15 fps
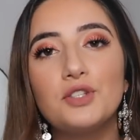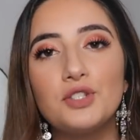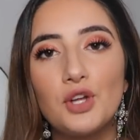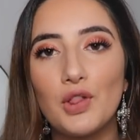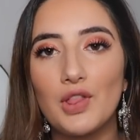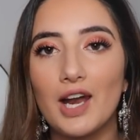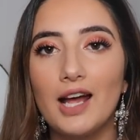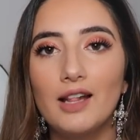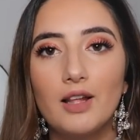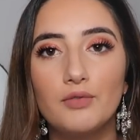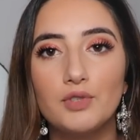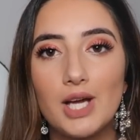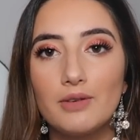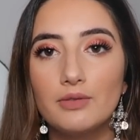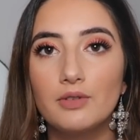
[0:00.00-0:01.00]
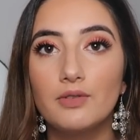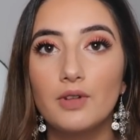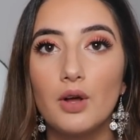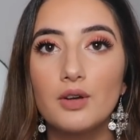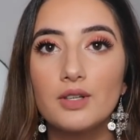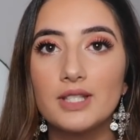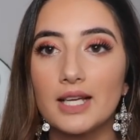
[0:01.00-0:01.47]
just know that I love travel
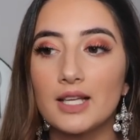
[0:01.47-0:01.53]
vlogs.